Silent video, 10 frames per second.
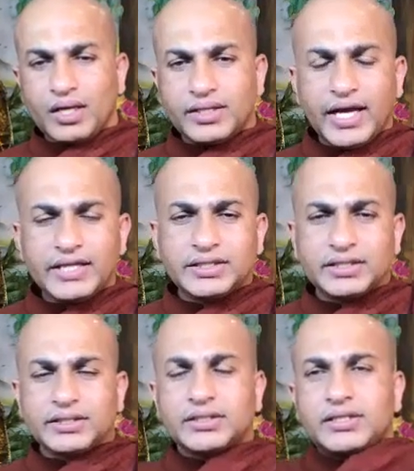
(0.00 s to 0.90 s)
there is
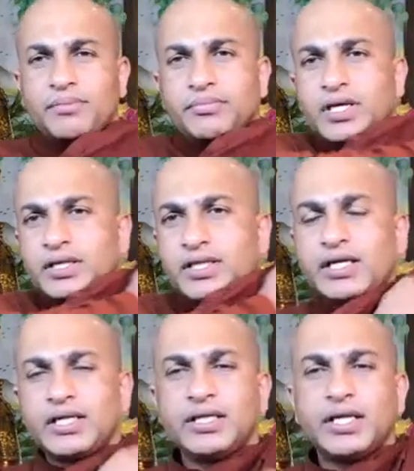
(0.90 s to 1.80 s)
uh, something
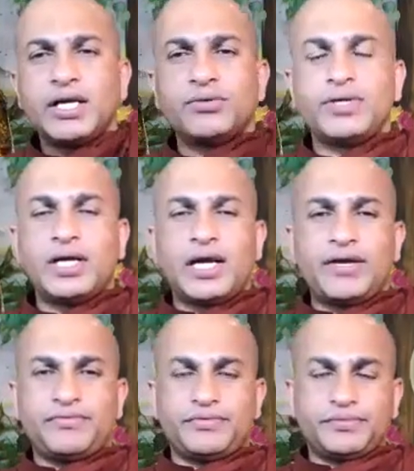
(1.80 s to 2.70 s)
that in day to day
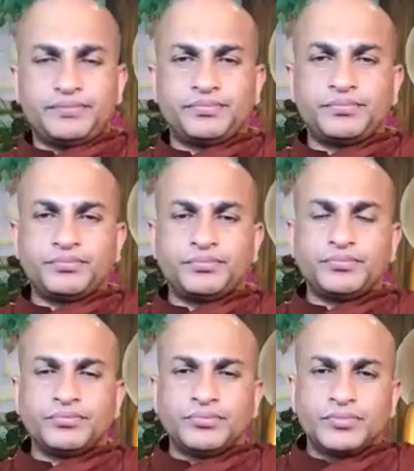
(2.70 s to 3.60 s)
life
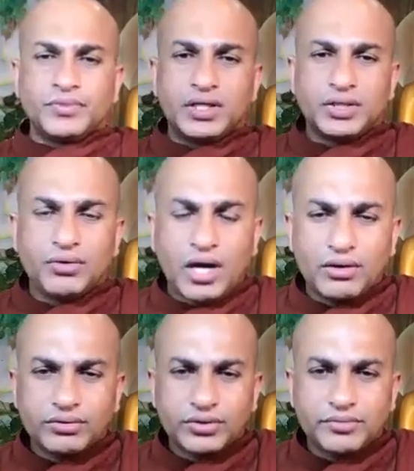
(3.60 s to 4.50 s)
that you
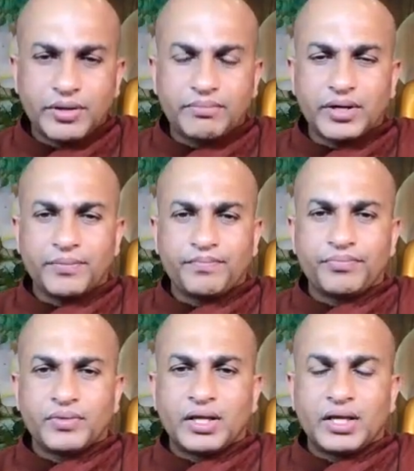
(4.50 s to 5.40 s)
have to remember
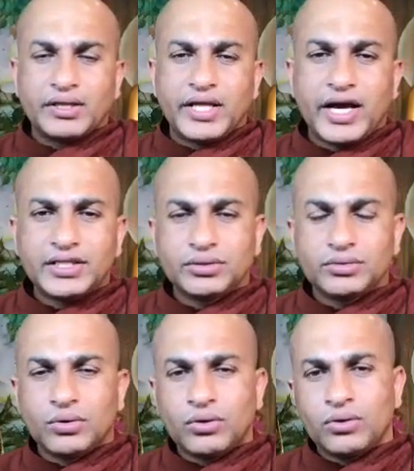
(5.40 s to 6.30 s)
there is
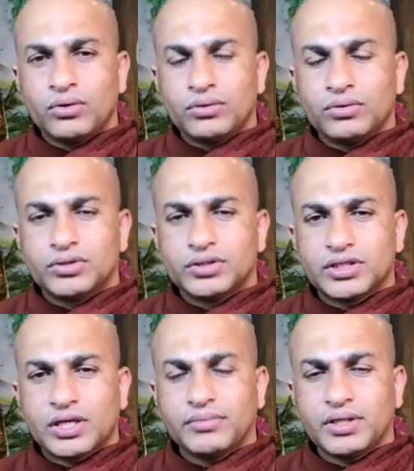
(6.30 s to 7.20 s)
no
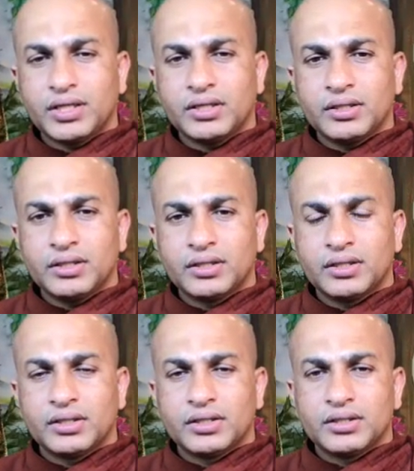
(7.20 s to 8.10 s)
something
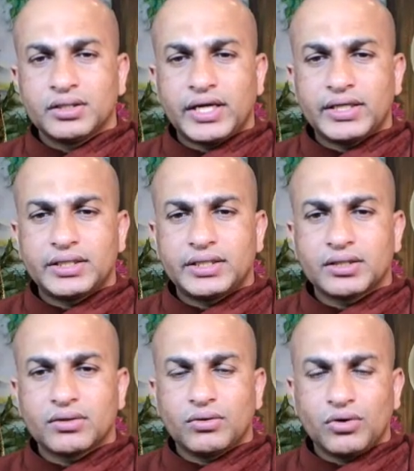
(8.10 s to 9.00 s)
that uh,
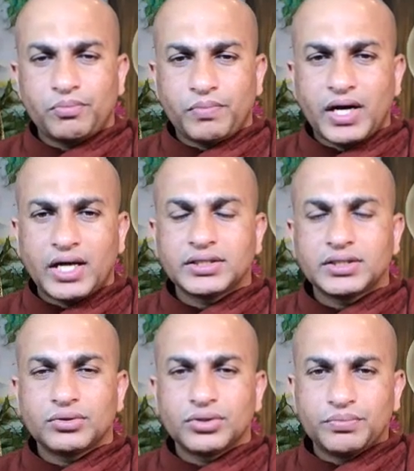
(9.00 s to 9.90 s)
called past
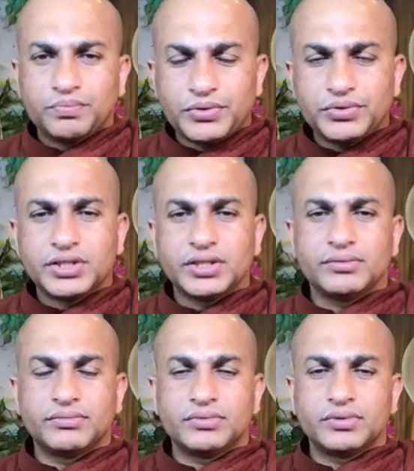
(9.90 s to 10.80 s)
or the future
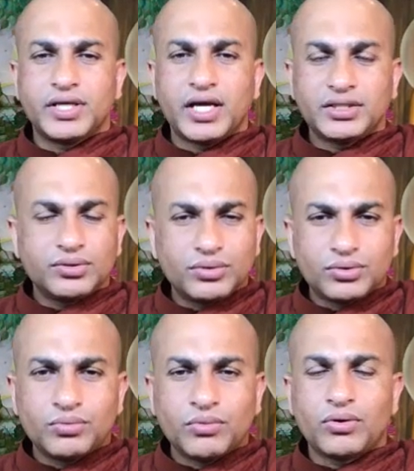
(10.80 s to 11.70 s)
there is no
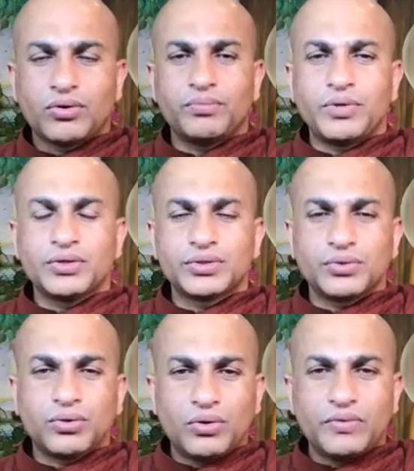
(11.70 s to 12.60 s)
tomorrow because
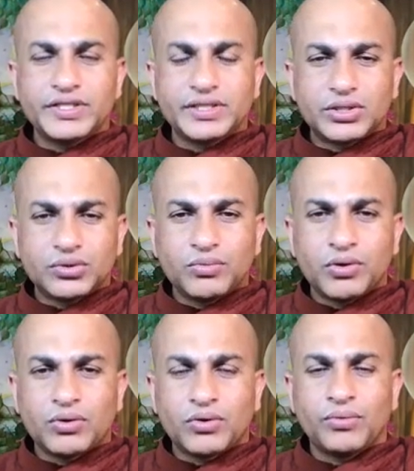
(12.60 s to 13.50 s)
always the
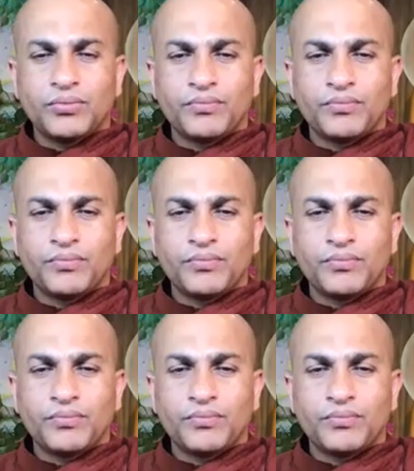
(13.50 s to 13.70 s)
tomorrow